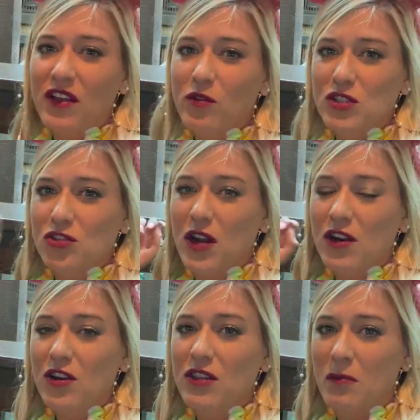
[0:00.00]
flavor was
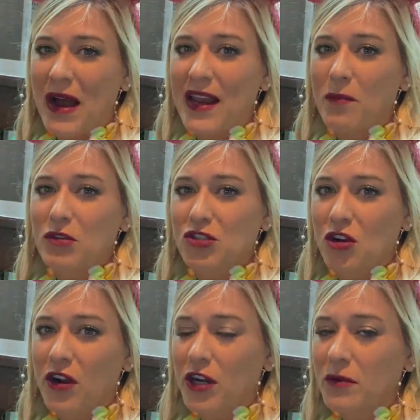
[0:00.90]
stronger, the pineapple
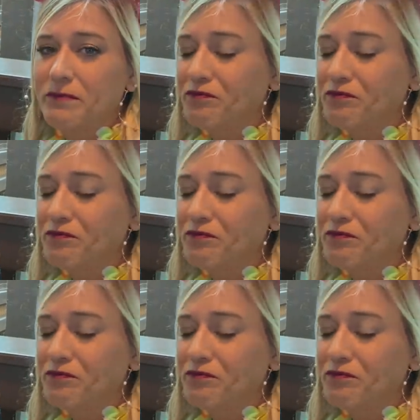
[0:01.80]
stronger